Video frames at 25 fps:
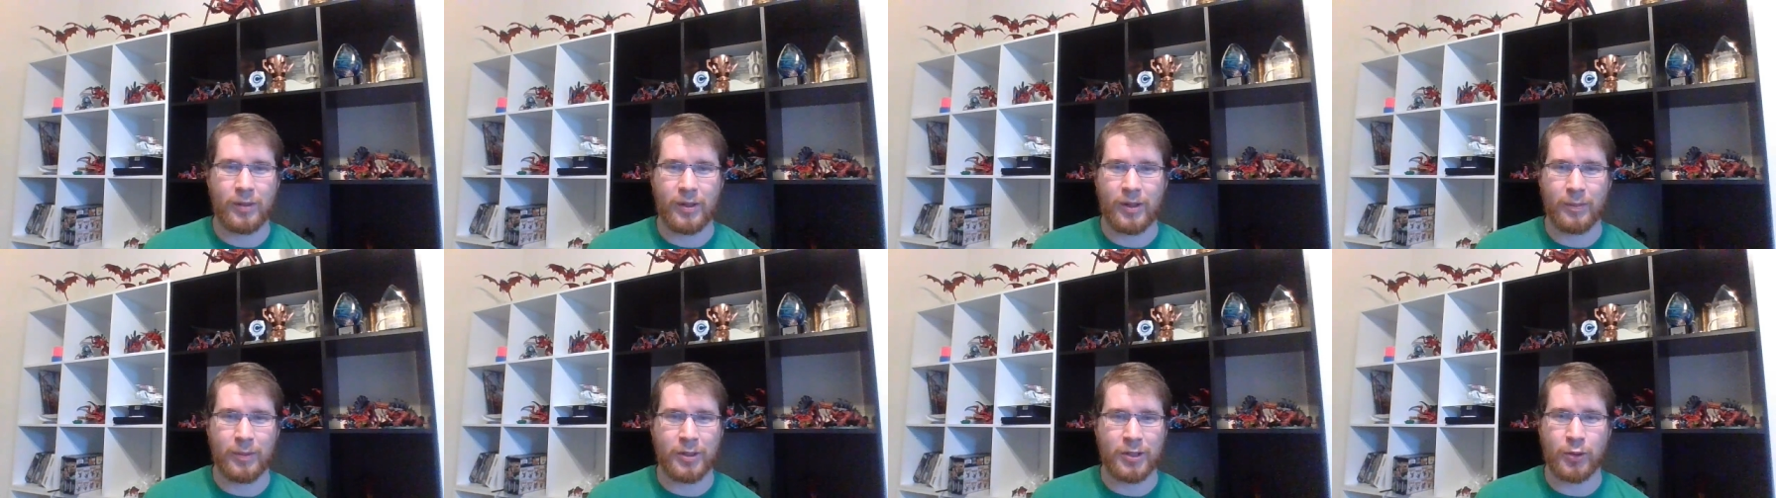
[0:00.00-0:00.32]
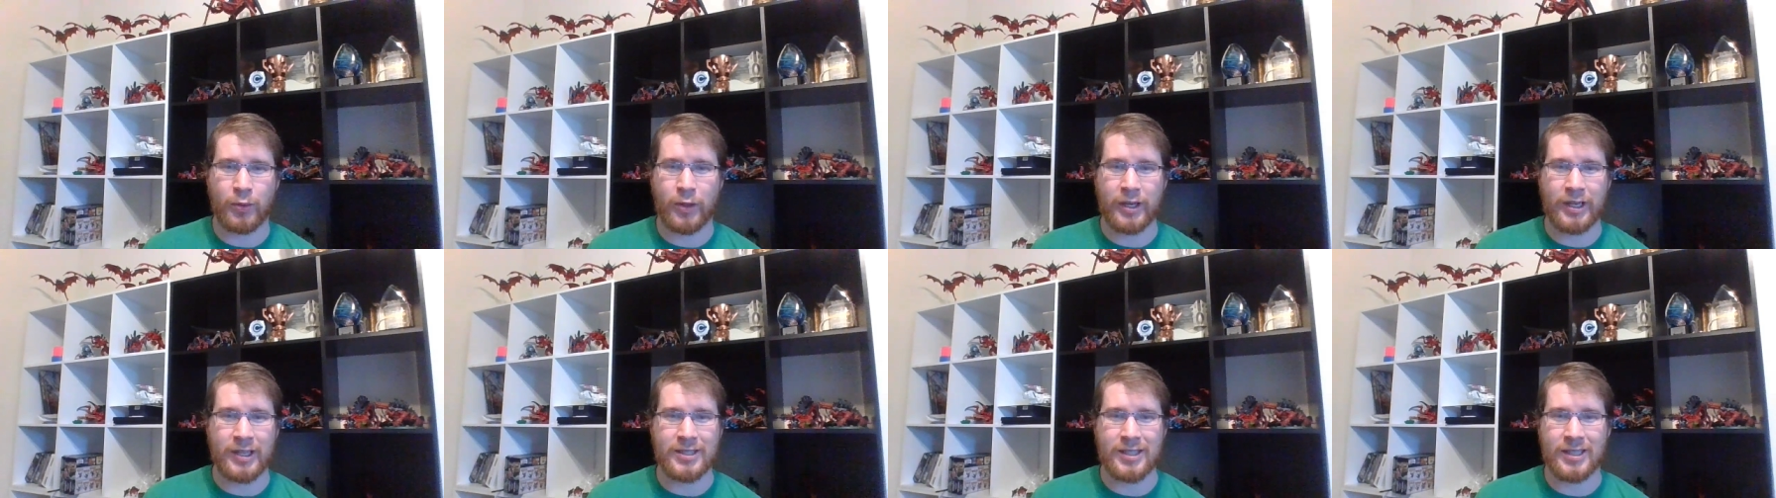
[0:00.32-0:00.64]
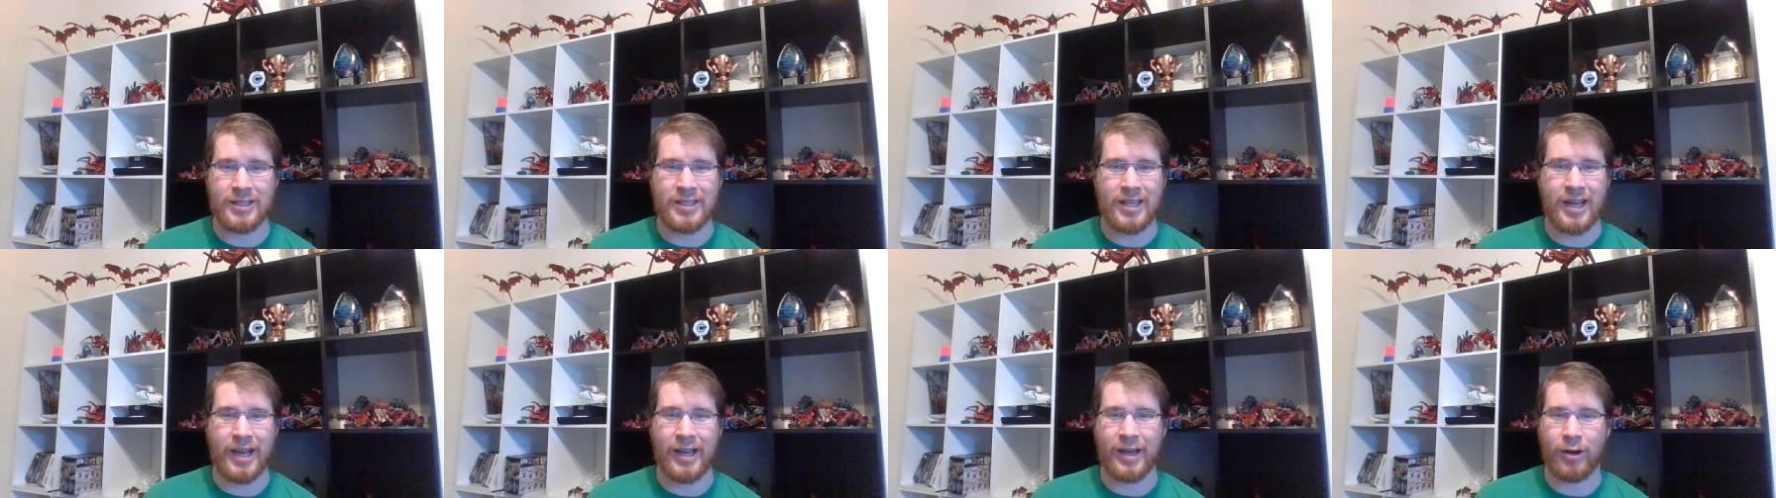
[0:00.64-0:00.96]
between his
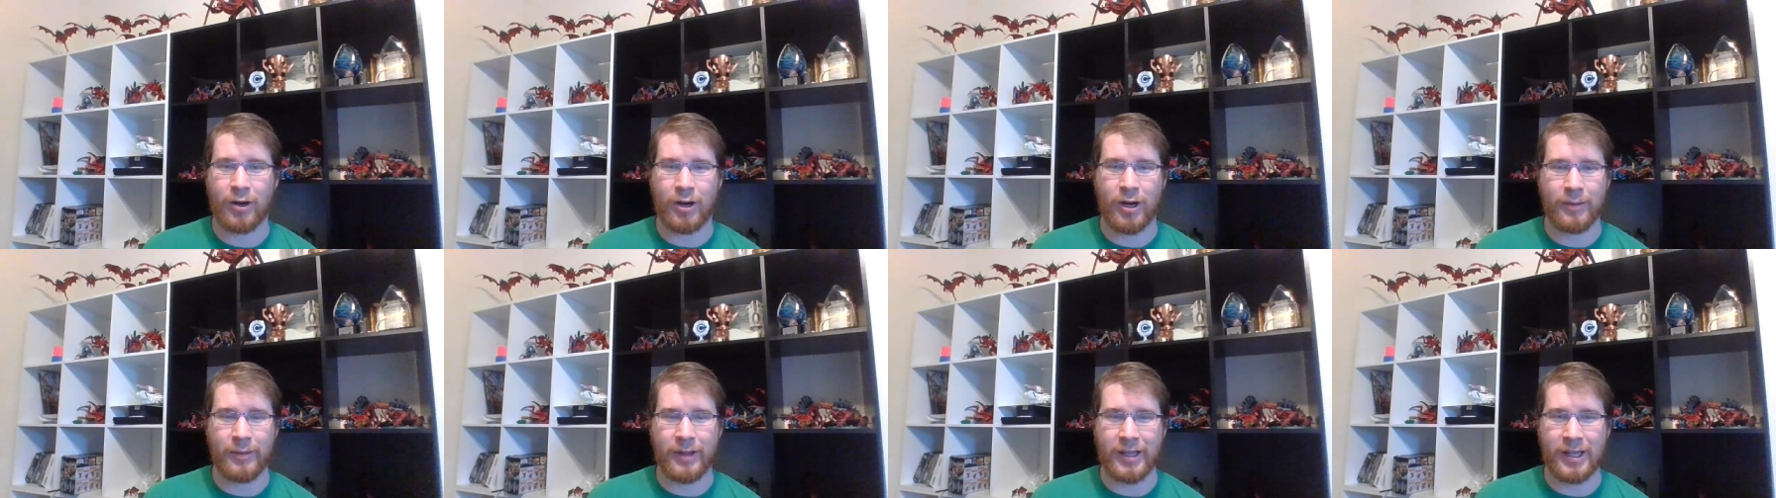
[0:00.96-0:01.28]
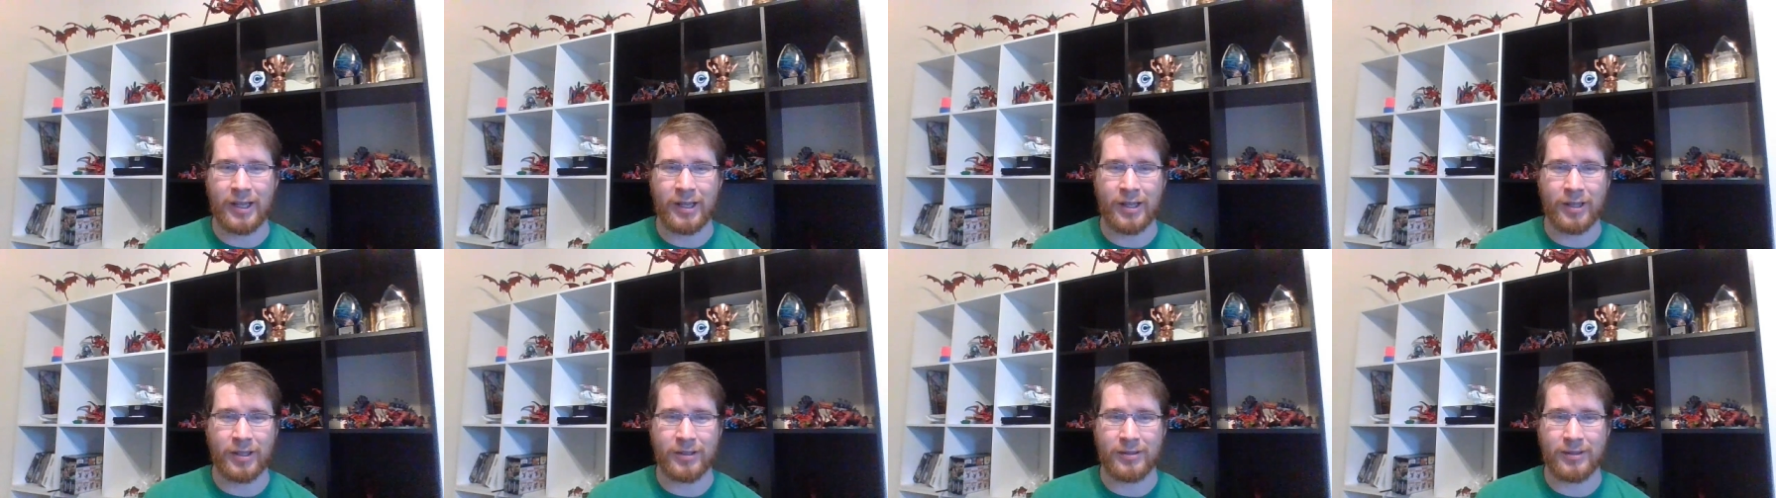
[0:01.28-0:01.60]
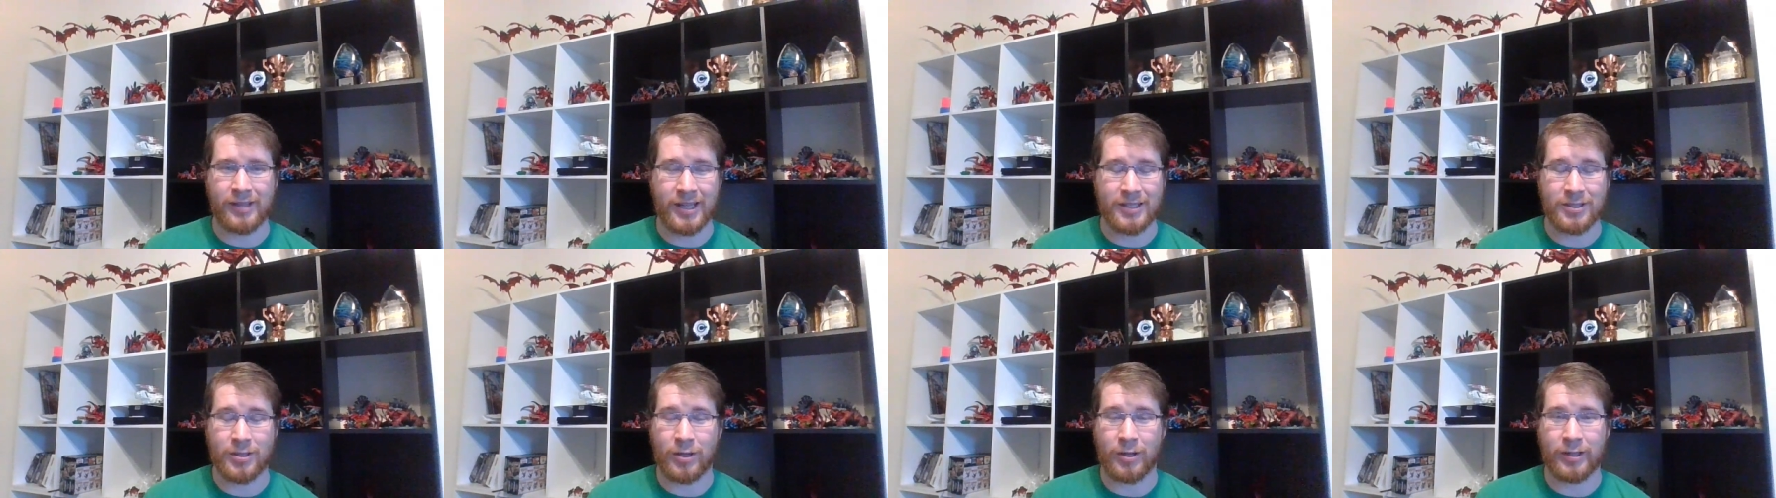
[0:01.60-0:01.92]
entire army, he could
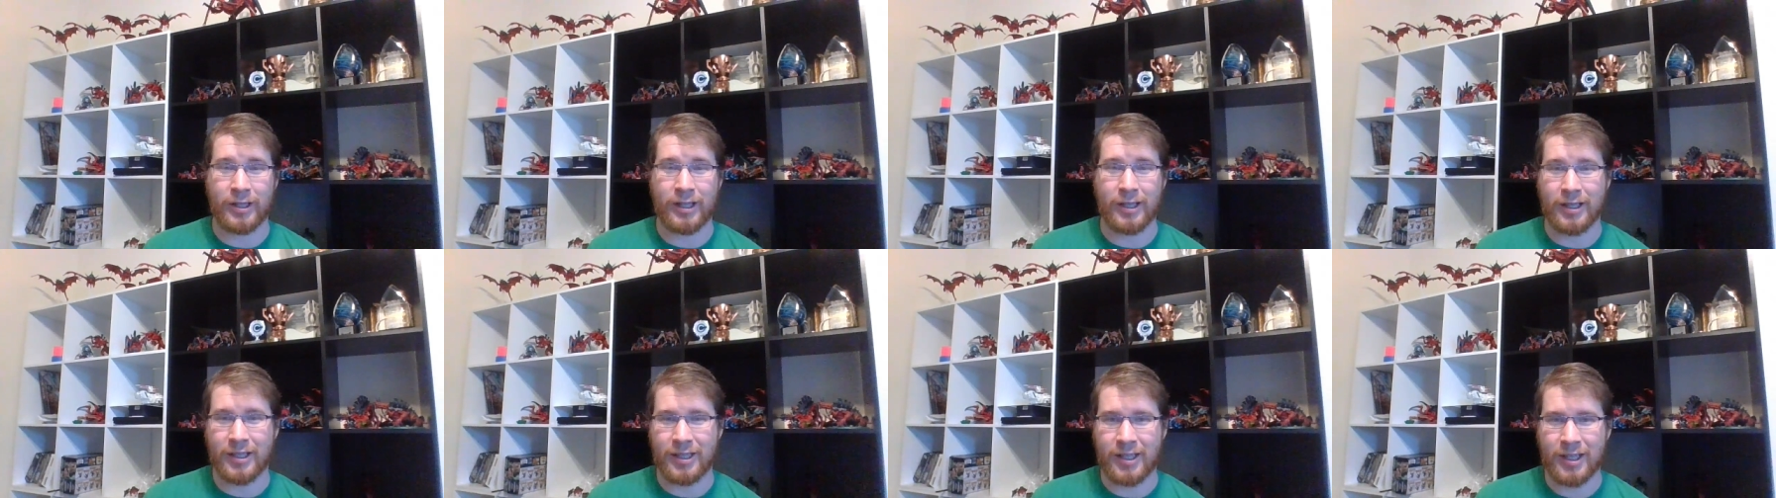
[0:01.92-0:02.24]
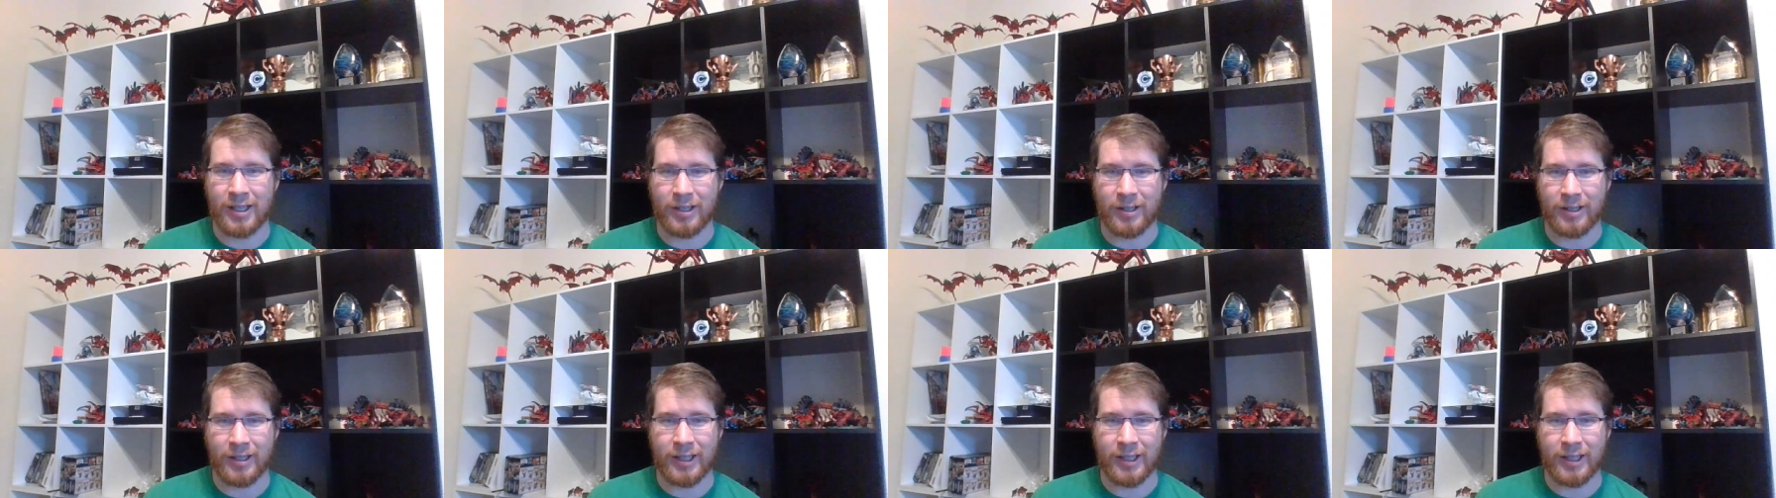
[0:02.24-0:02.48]
that's all he could kill.